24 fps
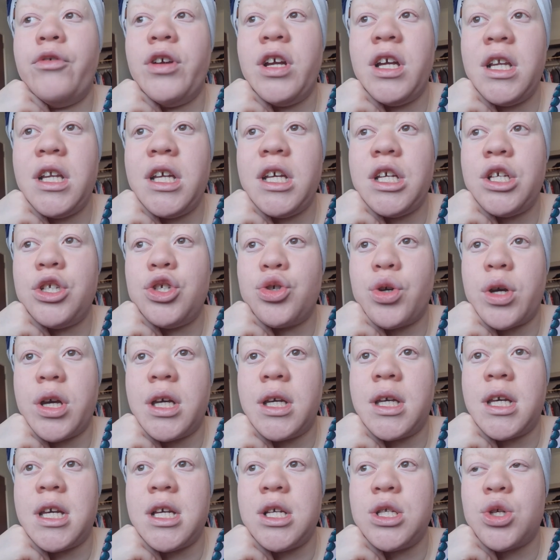really
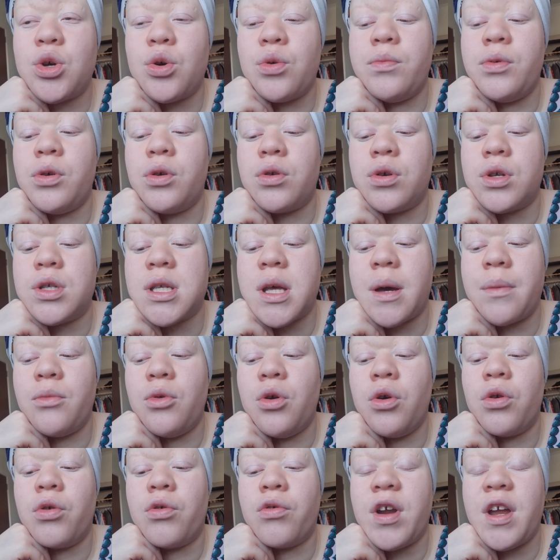enjoying keto because I'm
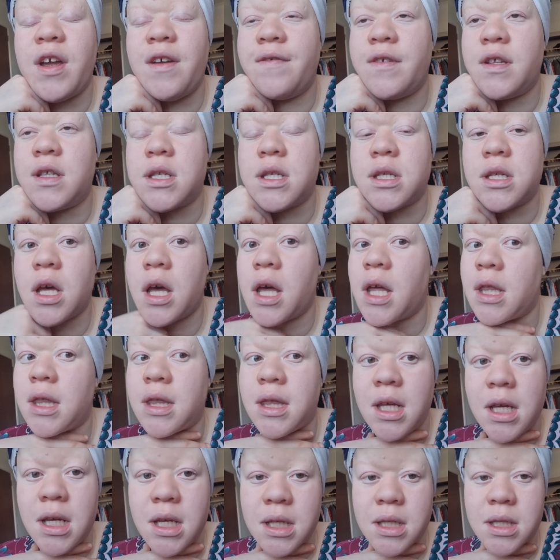not craving certain
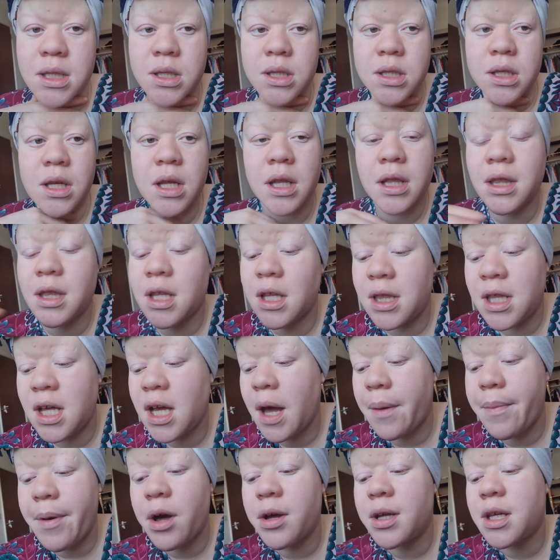things. The
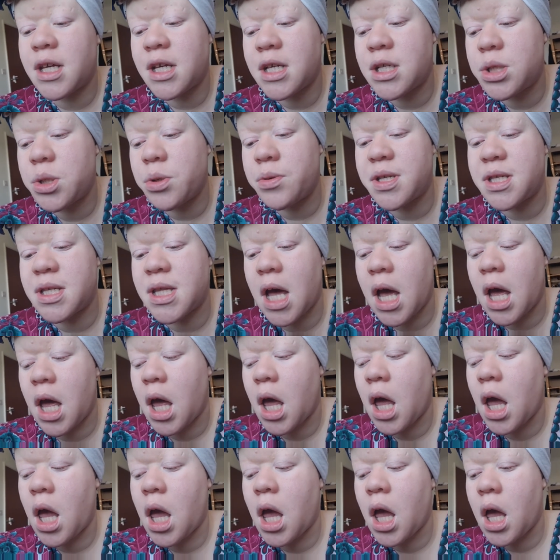thing about keto is that,
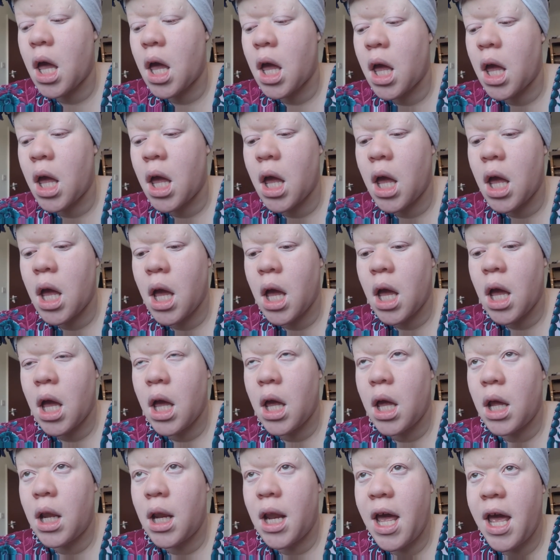
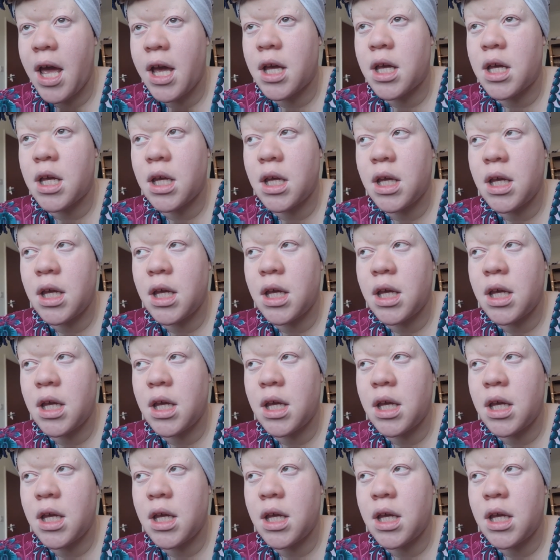like,